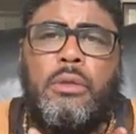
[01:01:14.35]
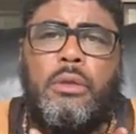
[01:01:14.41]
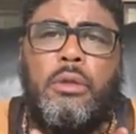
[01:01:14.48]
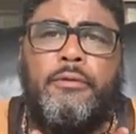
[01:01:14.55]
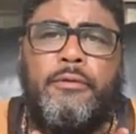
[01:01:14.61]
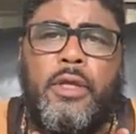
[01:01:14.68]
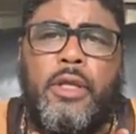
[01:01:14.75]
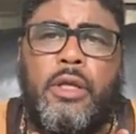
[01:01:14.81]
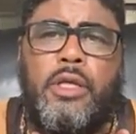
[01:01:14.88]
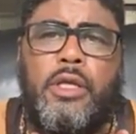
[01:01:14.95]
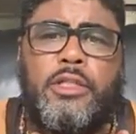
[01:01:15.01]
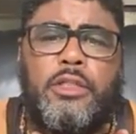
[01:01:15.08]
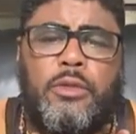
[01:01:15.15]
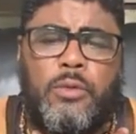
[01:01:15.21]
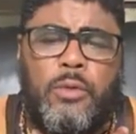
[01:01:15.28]

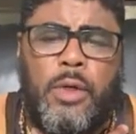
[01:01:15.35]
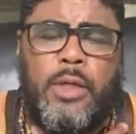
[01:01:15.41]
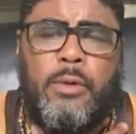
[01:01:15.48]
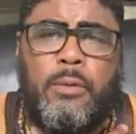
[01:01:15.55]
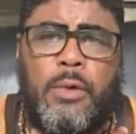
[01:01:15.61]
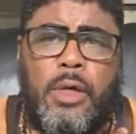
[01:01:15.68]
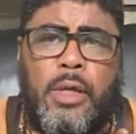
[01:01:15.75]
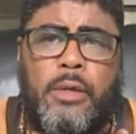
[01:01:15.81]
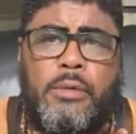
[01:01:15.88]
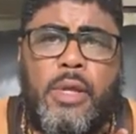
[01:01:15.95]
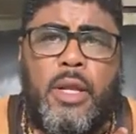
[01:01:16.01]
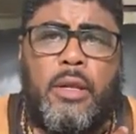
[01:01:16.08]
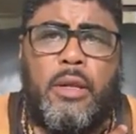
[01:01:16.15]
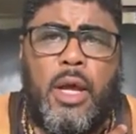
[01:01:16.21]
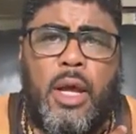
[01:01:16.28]
Leviticus 21
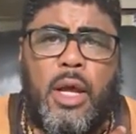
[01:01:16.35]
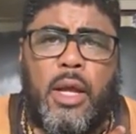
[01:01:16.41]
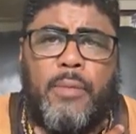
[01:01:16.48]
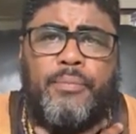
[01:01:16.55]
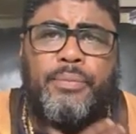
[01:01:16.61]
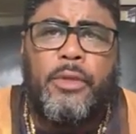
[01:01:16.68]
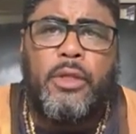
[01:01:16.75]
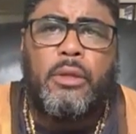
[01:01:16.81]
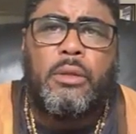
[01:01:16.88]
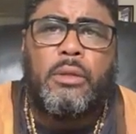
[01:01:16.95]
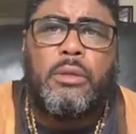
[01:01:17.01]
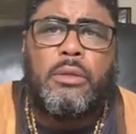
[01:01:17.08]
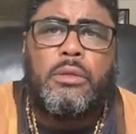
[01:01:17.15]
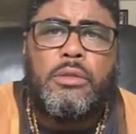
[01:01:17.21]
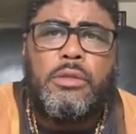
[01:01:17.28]
and 9.
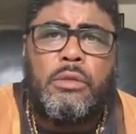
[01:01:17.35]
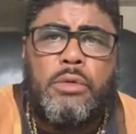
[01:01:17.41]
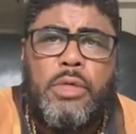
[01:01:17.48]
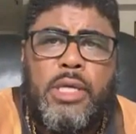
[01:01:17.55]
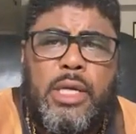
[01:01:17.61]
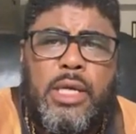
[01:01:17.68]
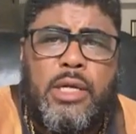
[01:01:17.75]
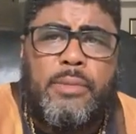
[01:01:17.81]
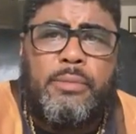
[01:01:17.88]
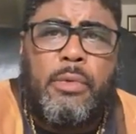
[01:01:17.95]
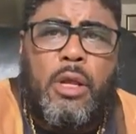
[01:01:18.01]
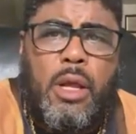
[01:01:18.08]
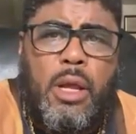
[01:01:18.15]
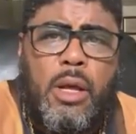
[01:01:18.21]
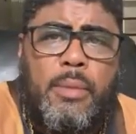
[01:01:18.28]
So Edom
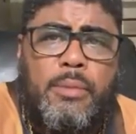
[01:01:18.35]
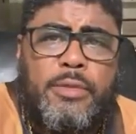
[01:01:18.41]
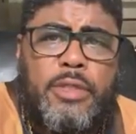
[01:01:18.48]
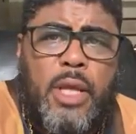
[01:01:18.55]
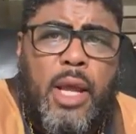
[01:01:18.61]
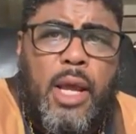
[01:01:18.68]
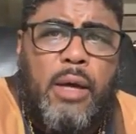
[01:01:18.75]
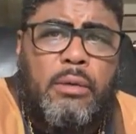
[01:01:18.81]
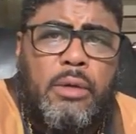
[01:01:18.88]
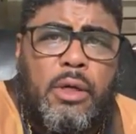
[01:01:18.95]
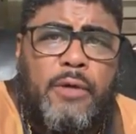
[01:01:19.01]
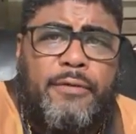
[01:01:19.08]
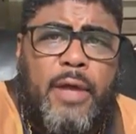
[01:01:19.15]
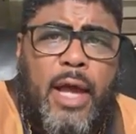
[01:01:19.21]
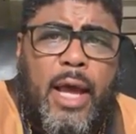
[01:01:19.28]
comes out
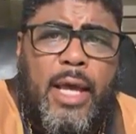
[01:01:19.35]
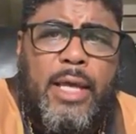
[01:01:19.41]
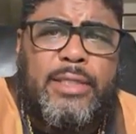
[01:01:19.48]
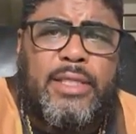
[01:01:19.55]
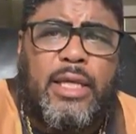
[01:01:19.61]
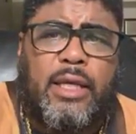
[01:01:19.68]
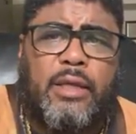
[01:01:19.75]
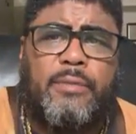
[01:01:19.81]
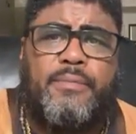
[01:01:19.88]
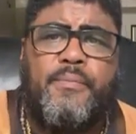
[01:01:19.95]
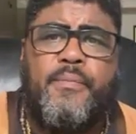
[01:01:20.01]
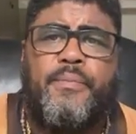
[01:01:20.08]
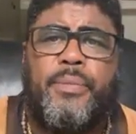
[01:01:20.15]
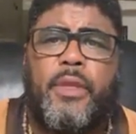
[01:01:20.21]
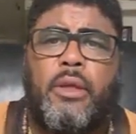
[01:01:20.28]
of Isaac,
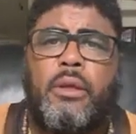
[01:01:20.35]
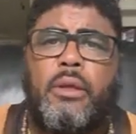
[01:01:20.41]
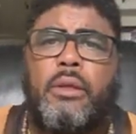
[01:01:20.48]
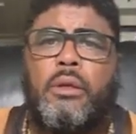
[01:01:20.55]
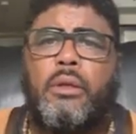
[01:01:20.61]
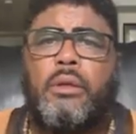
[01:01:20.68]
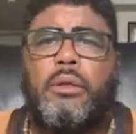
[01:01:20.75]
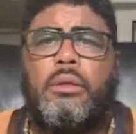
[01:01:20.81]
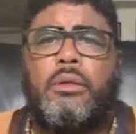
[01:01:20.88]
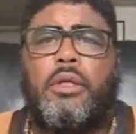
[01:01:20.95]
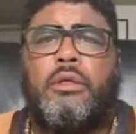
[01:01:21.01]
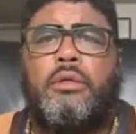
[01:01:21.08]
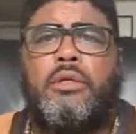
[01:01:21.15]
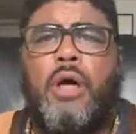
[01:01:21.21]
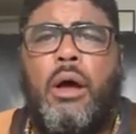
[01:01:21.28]
the
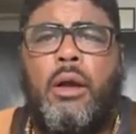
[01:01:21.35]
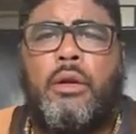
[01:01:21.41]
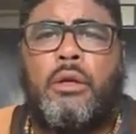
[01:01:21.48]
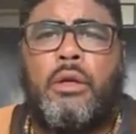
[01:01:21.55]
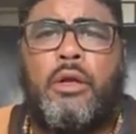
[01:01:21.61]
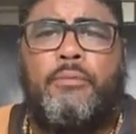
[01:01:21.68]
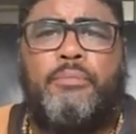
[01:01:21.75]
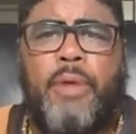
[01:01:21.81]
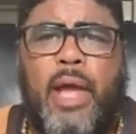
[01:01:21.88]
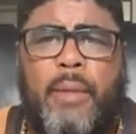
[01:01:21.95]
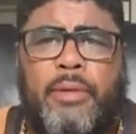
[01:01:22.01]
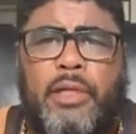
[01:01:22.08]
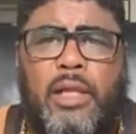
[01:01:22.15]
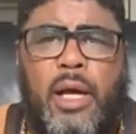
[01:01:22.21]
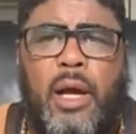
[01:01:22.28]
daughter of
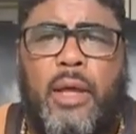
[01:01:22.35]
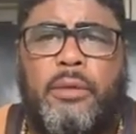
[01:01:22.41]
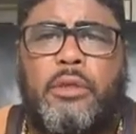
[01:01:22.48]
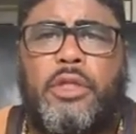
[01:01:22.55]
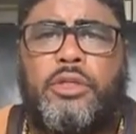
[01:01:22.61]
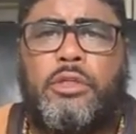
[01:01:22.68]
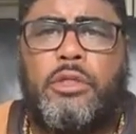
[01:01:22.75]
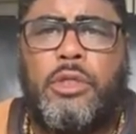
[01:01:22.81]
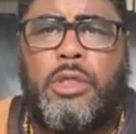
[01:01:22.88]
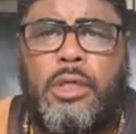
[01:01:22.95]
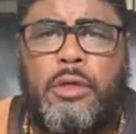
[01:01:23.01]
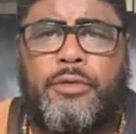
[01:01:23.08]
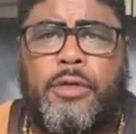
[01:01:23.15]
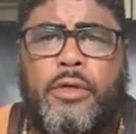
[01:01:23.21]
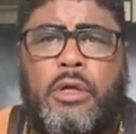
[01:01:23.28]
Babylon, the
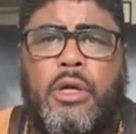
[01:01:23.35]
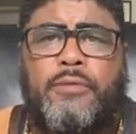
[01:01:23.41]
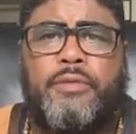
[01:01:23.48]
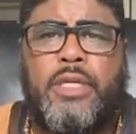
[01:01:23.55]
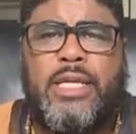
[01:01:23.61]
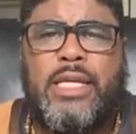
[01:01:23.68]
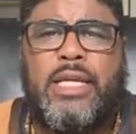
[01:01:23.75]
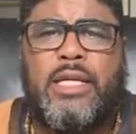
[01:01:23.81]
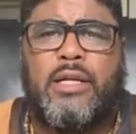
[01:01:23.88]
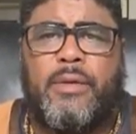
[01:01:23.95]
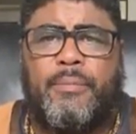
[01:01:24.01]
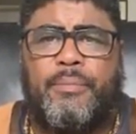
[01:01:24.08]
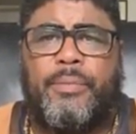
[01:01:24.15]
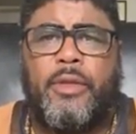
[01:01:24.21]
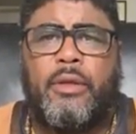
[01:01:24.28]
children of
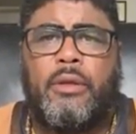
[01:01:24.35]
Edom.